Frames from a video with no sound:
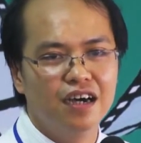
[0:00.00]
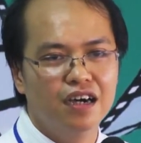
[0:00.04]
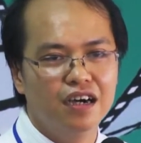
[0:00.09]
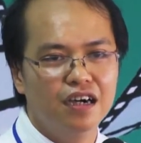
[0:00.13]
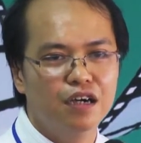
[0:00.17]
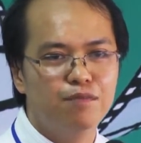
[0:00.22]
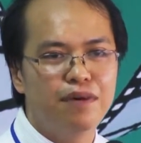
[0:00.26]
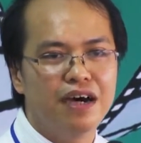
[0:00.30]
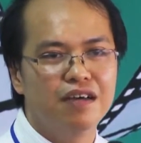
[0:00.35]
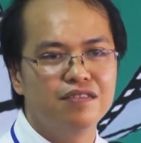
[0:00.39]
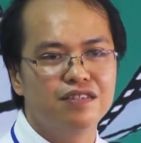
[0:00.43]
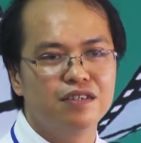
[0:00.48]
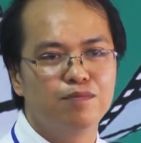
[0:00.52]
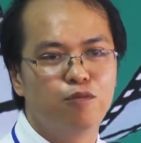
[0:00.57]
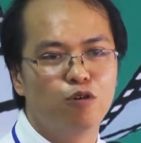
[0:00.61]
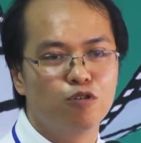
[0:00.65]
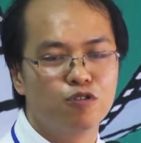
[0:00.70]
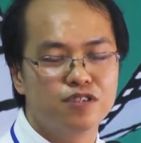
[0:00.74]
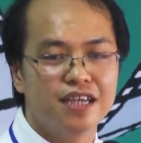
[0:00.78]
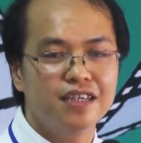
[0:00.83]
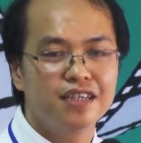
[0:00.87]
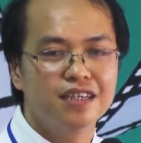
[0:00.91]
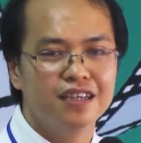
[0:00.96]
about the
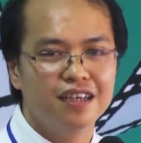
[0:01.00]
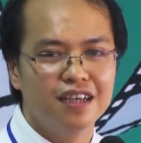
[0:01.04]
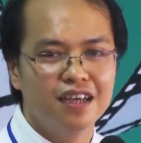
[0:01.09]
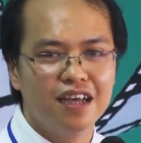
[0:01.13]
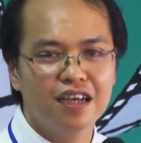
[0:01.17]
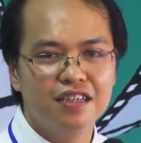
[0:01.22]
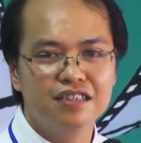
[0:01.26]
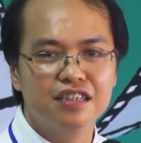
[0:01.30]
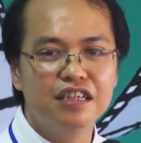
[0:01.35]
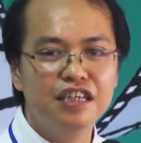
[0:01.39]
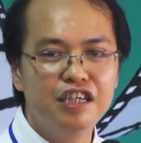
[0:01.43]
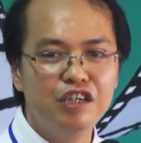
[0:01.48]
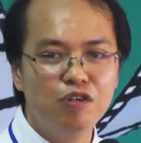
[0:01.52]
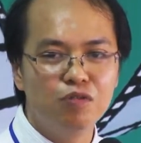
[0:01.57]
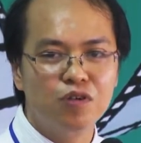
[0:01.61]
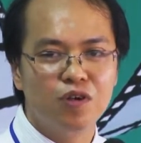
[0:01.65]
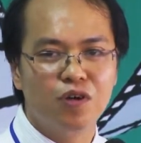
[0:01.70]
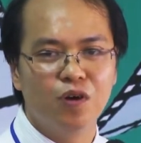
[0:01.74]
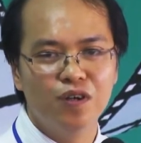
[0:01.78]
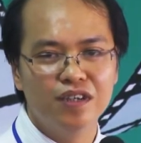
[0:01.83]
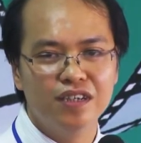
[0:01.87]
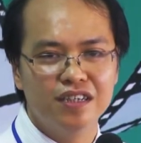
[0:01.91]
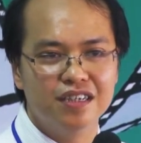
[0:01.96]
project, the new
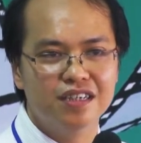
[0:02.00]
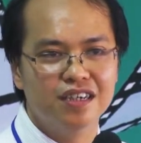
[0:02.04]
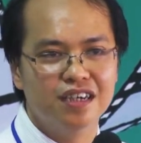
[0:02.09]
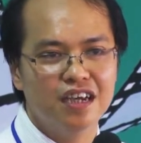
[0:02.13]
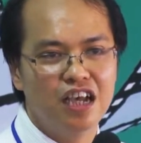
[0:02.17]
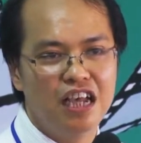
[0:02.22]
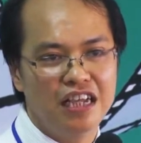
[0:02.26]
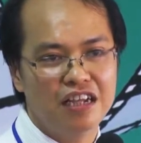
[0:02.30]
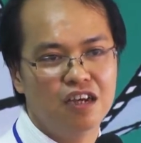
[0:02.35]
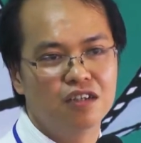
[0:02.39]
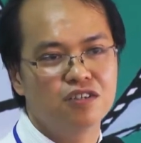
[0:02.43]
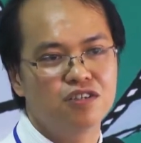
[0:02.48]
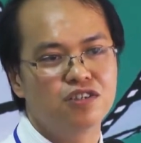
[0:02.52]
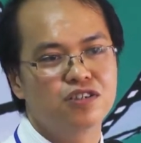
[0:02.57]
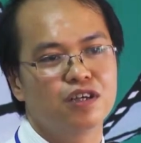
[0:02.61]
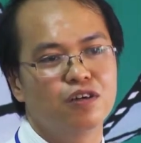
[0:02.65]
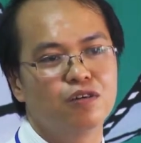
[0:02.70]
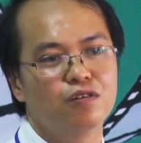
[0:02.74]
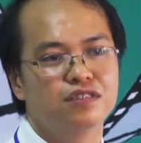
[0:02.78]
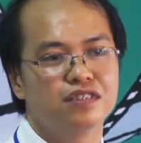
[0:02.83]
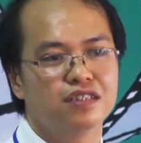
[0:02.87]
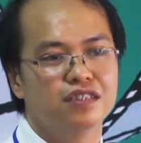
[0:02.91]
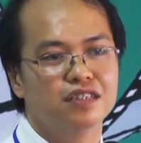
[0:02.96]
folder, and also
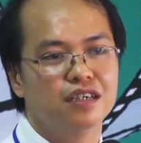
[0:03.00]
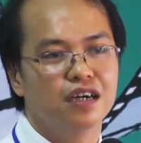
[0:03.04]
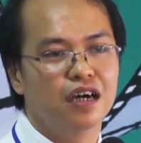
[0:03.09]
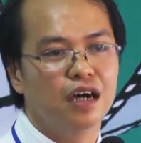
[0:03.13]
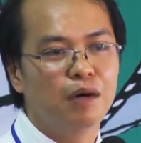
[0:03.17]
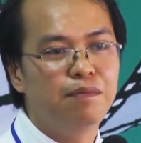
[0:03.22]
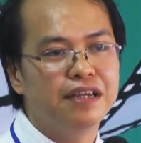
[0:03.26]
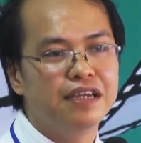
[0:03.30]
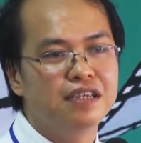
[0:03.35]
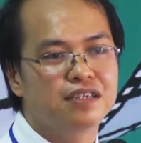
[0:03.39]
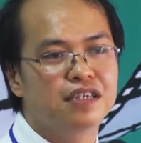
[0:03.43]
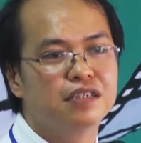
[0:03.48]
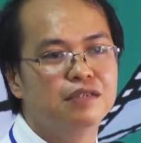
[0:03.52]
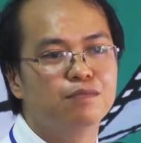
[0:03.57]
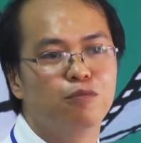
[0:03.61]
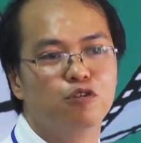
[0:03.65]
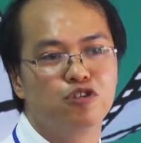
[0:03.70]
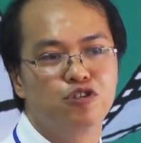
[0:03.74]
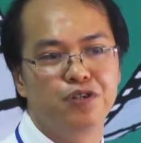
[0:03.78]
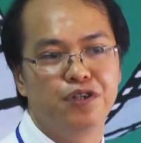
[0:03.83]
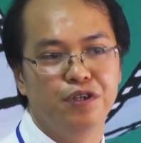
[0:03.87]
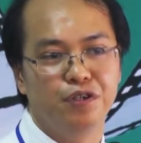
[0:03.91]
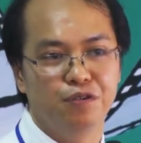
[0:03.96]
the application
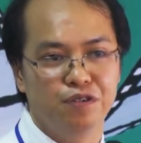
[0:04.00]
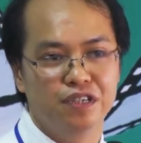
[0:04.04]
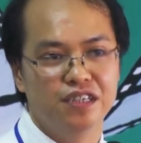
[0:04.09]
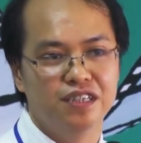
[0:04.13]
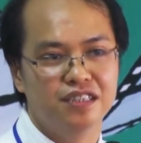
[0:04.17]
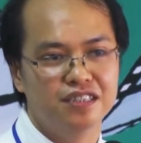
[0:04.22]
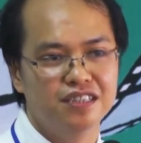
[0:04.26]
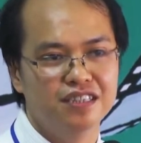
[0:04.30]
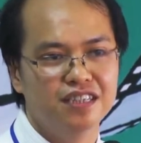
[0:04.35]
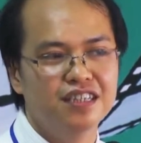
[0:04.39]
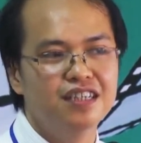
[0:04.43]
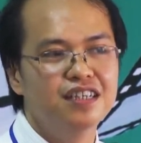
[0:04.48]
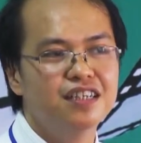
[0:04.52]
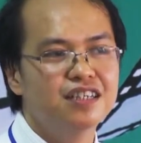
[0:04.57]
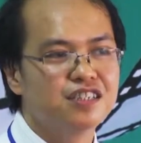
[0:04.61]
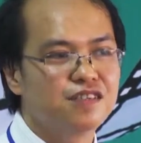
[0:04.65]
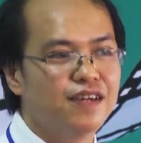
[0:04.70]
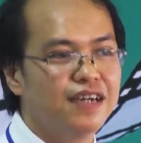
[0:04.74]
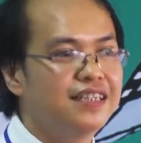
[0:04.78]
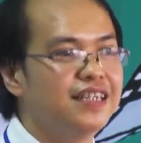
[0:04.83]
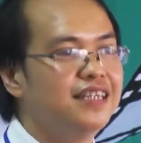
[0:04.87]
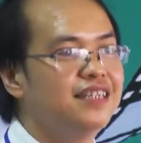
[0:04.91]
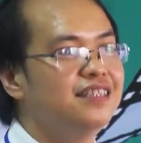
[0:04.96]
procedure. So
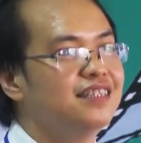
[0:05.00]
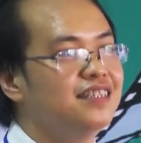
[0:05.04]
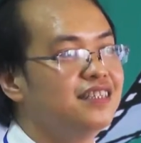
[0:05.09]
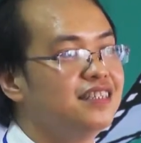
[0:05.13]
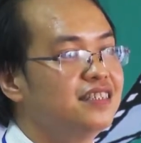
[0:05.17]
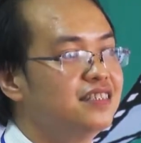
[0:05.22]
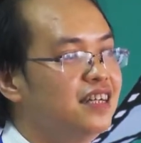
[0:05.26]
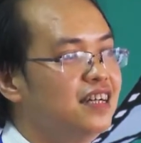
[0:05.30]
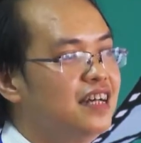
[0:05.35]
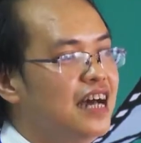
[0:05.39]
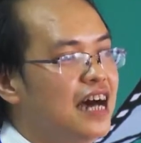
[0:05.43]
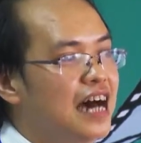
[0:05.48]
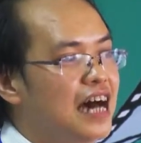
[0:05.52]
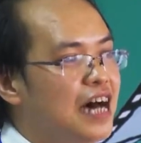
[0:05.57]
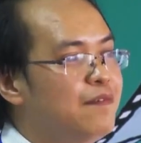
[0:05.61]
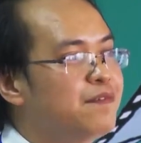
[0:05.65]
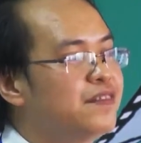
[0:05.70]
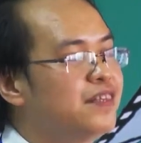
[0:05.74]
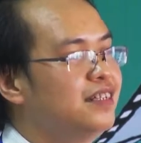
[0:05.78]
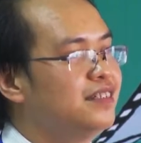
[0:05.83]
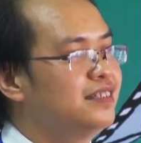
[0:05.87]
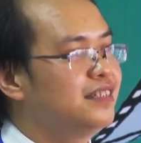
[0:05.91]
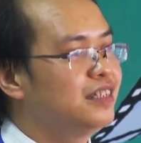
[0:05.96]
I think
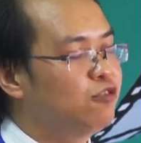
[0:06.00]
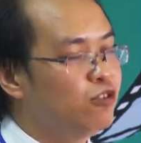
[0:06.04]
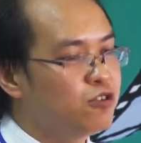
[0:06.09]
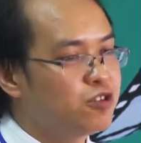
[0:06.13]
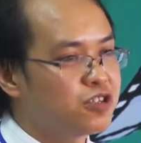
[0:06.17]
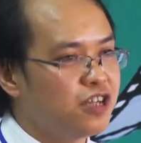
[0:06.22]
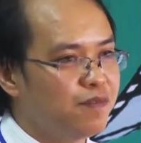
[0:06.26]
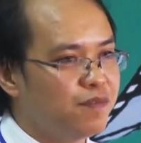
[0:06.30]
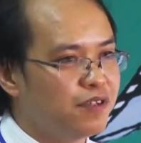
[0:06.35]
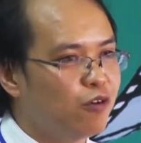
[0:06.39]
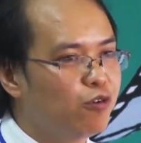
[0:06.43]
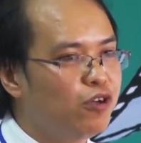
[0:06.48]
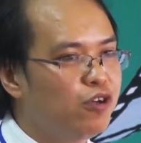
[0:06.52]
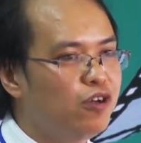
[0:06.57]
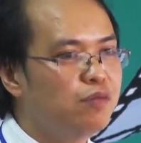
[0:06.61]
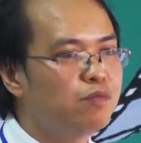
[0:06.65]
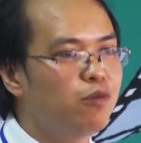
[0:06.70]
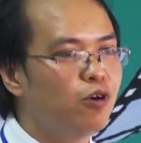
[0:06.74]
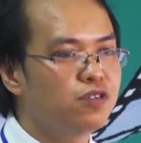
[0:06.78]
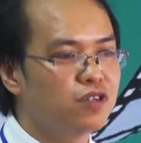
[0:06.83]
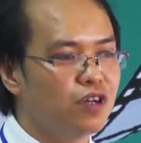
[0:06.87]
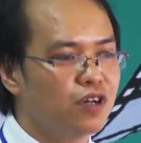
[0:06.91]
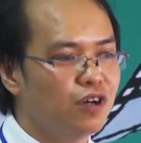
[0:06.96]
after the workshop, we will
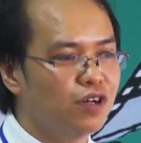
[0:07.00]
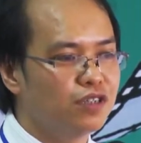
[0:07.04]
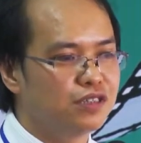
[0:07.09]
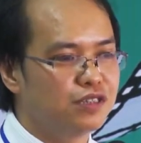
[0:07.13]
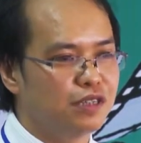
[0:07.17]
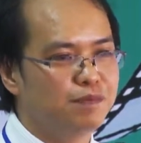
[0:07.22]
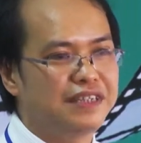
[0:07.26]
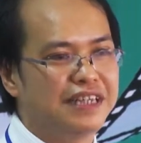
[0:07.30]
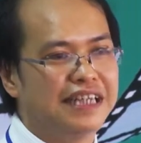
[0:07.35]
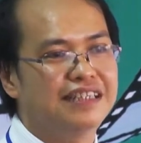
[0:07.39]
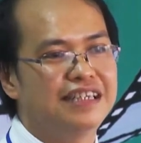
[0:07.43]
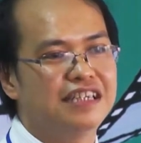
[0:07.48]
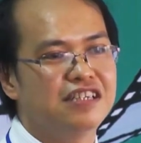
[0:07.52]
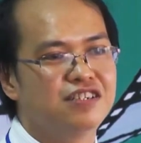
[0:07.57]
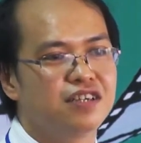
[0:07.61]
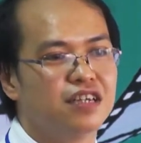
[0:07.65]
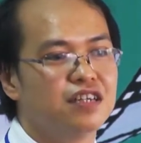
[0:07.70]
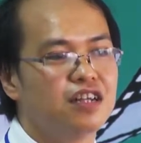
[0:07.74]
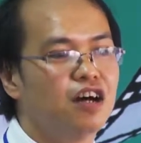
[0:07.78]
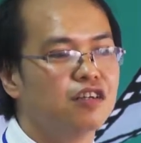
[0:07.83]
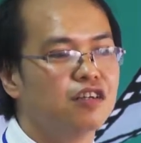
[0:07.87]
post the presentation